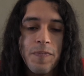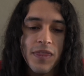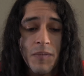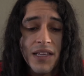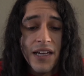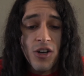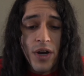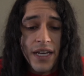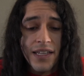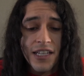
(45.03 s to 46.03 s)
I'm gonna go
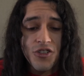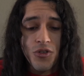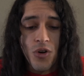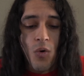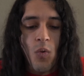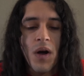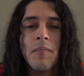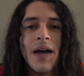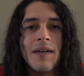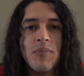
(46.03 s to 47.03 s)
ahead and let you know what
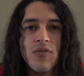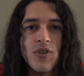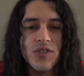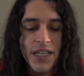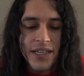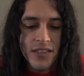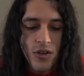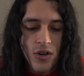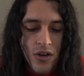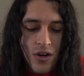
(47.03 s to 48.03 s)
my preferred settings
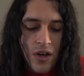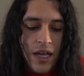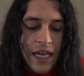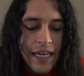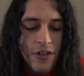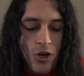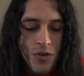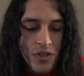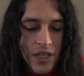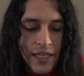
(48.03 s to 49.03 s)
are. And
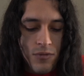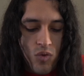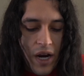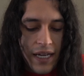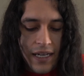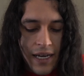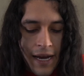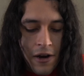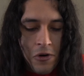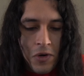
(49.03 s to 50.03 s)
currently, right
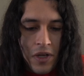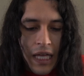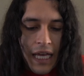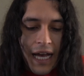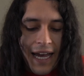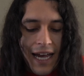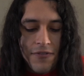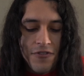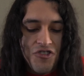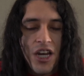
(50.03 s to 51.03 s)
now, I
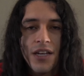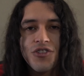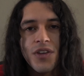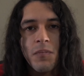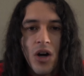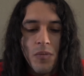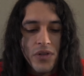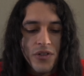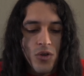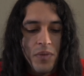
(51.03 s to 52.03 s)
have changed them up a
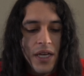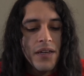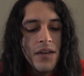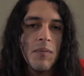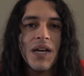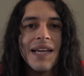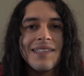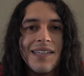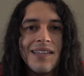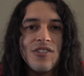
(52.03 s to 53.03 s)
little bit, but I
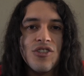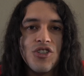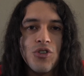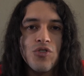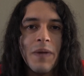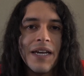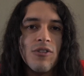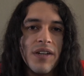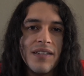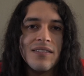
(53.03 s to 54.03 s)
tend to choose my
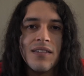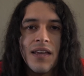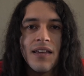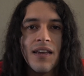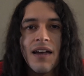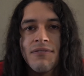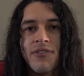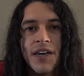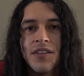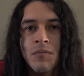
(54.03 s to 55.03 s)
green setting I
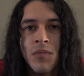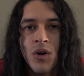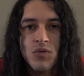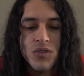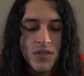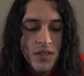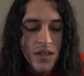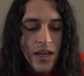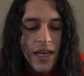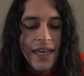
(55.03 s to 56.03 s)
find the most.
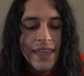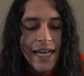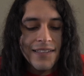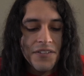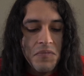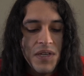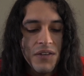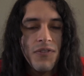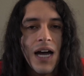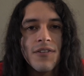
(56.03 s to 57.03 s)
And that's gonna be
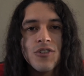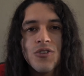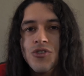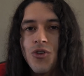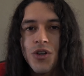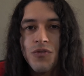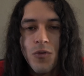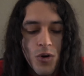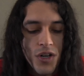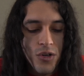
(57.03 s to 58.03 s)

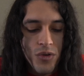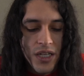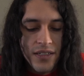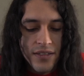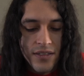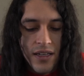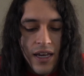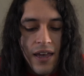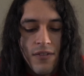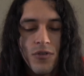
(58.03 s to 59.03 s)
534 degrees
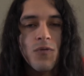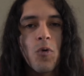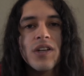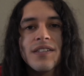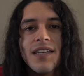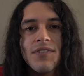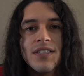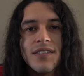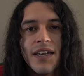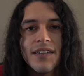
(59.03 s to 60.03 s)
for 47
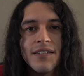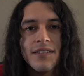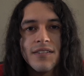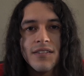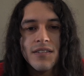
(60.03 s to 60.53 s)
seconds.